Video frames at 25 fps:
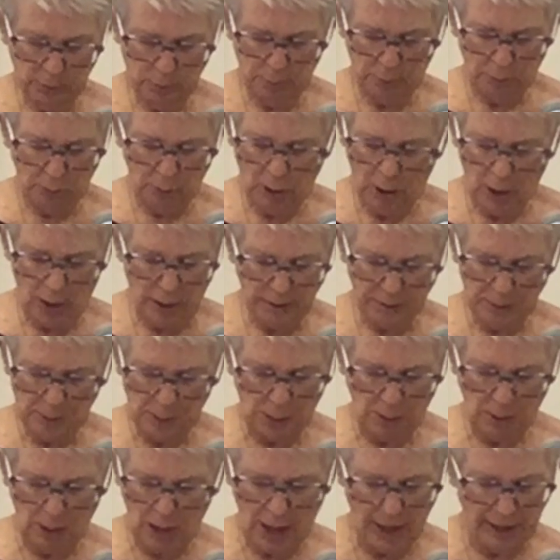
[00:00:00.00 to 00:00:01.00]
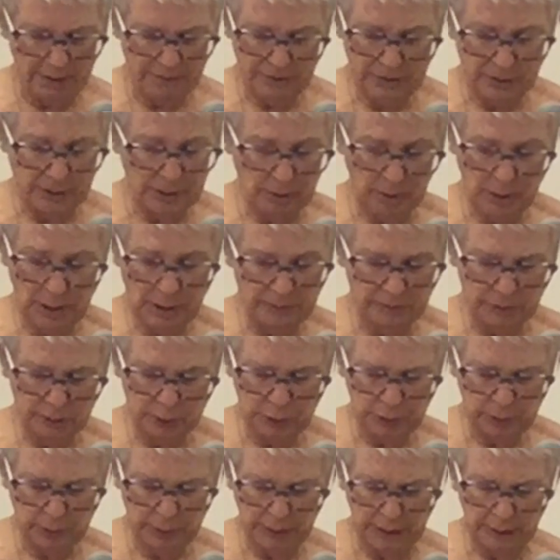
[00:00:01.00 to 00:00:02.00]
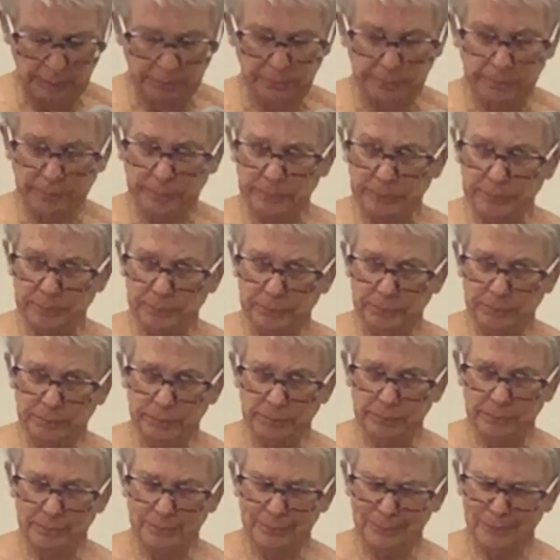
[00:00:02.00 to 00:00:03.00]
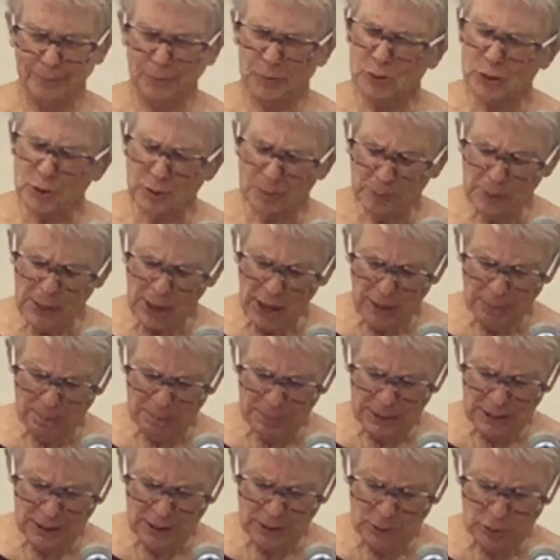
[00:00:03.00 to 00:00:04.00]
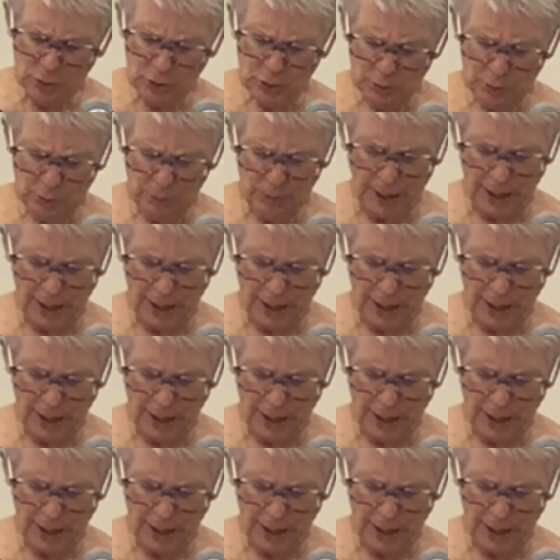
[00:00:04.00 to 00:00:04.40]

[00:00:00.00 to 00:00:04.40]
who prolong their life in their evil doing. Do not be too